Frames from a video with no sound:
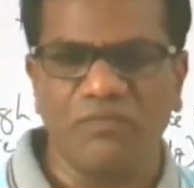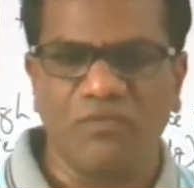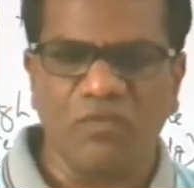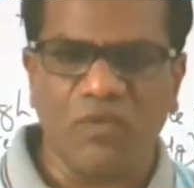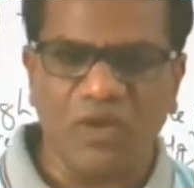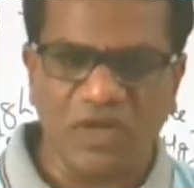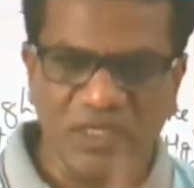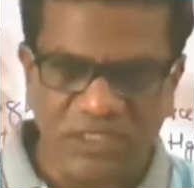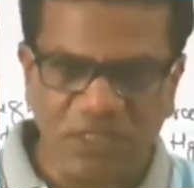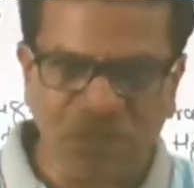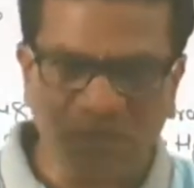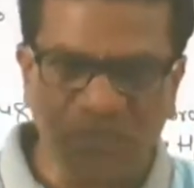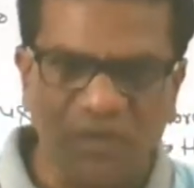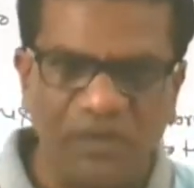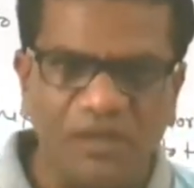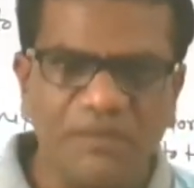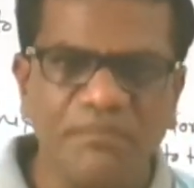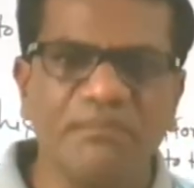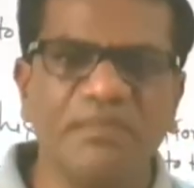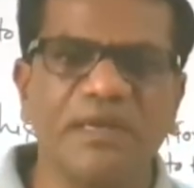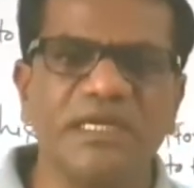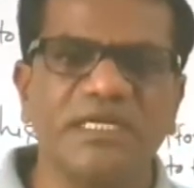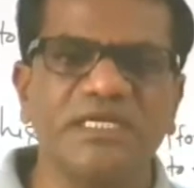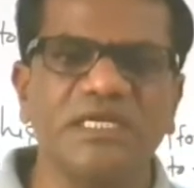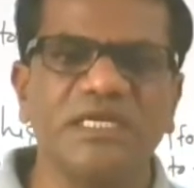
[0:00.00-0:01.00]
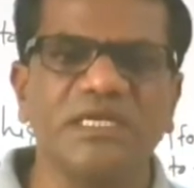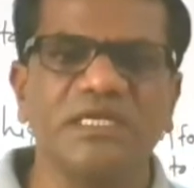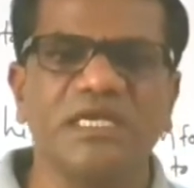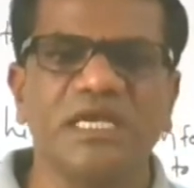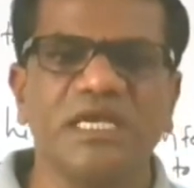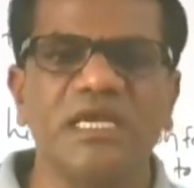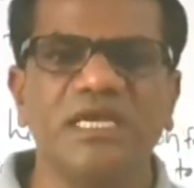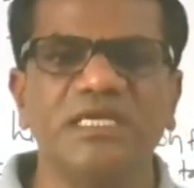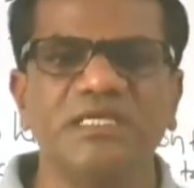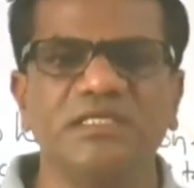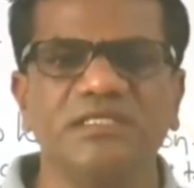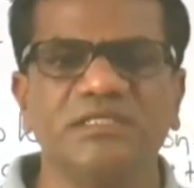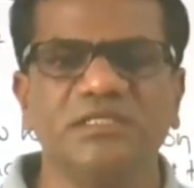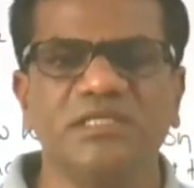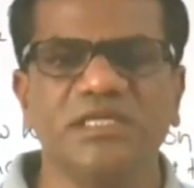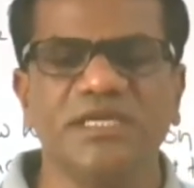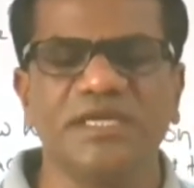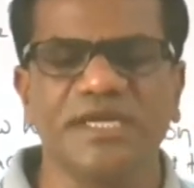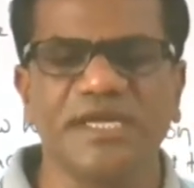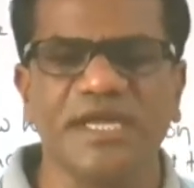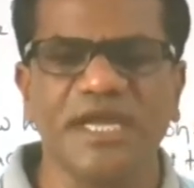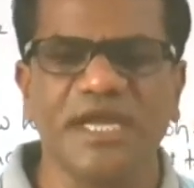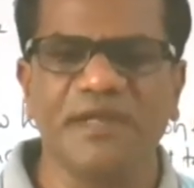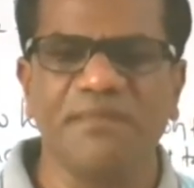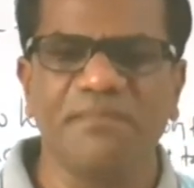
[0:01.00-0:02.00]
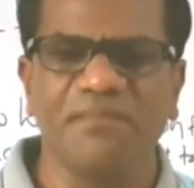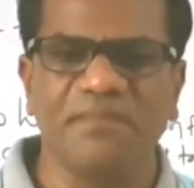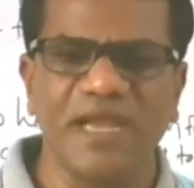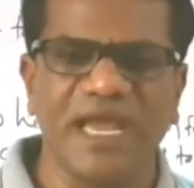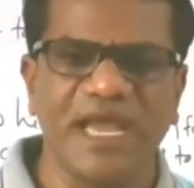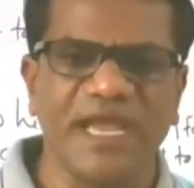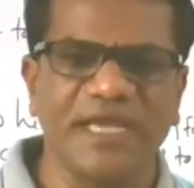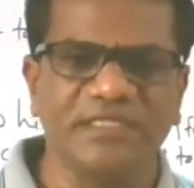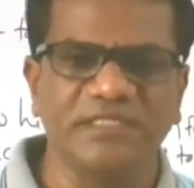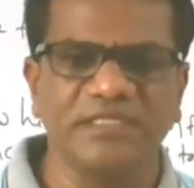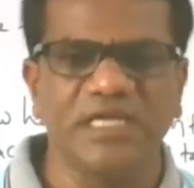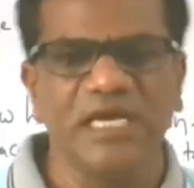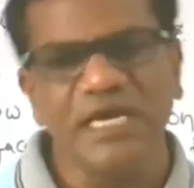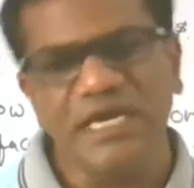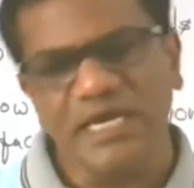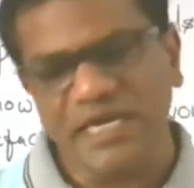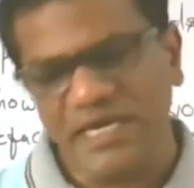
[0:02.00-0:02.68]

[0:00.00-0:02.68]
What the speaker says: whatever material is needed plants,